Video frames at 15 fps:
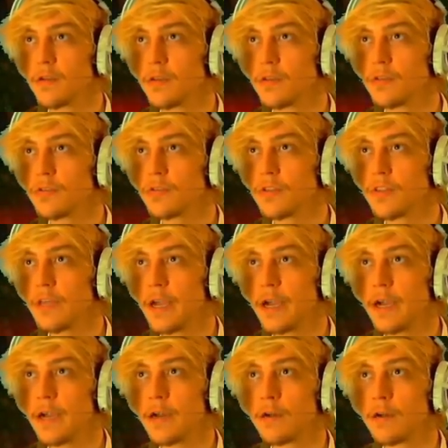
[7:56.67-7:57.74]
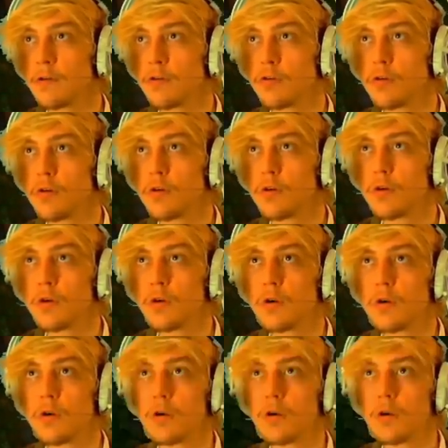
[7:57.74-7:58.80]
You juke there.
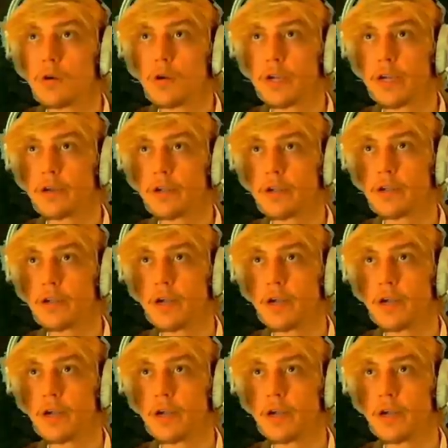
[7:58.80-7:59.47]
Okay.